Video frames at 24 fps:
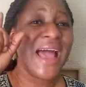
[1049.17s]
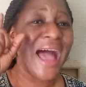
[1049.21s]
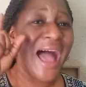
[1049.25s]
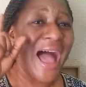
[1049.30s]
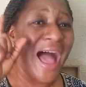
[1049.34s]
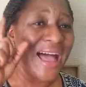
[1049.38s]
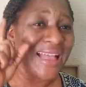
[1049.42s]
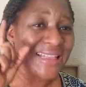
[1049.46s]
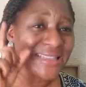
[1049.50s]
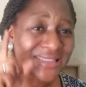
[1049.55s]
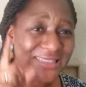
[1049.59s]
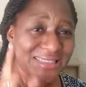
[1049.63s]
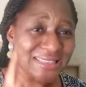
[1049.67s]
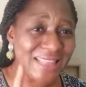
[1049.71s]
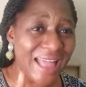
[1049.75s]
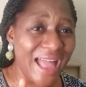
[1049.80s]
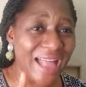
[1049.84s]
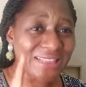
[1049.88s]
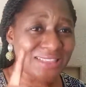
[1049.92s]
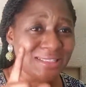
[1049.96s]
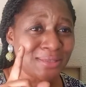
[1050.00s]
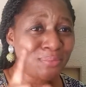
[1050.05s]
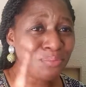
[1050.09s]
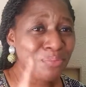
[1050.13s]
and
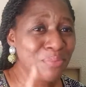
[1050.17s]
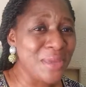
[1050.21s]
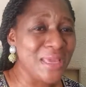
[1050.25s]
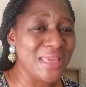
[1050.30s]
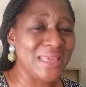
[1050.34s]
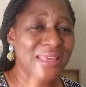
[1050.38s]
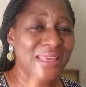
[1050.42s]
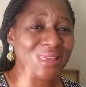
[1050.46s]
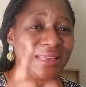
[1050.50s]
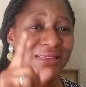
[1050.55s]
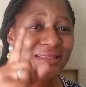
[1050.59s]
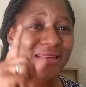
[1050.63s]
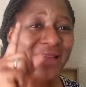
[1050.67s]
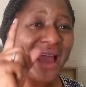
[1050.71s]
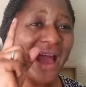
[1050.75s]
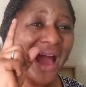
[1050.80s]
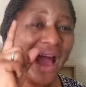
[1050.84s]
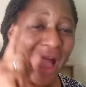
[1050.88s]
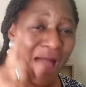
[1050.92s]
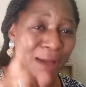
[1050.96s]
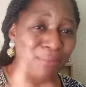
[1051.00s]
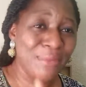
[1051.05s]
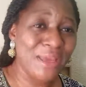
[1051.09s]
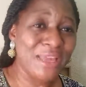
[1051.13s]
start making
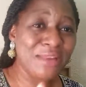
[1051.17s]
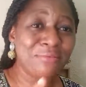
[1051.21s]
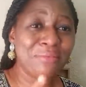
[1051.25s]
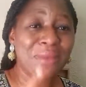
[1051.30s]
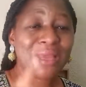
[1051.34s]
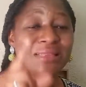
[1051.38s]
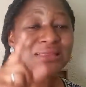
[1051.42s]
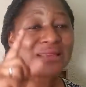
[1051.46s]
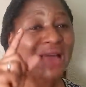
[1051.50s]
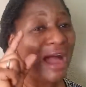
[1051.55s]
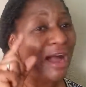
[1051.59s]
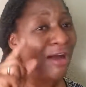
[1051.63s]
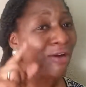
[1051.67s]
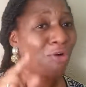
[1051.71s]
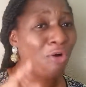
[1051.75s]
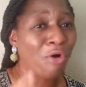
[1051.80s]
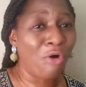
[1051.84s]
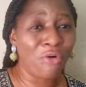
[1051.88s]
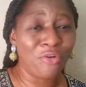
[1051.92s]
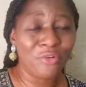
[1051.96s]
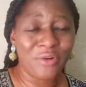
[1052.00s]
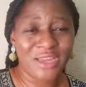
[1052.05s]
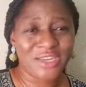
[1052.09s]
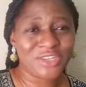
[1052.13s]
amendment and
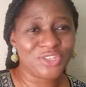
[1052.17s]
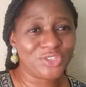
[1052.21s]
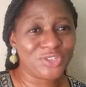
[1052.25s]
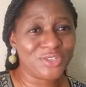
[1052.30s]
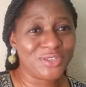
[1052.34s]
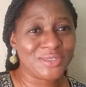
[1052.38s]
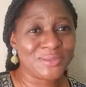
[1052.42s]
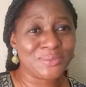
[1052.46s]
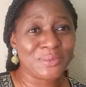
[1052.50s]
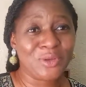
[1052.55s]
corrections.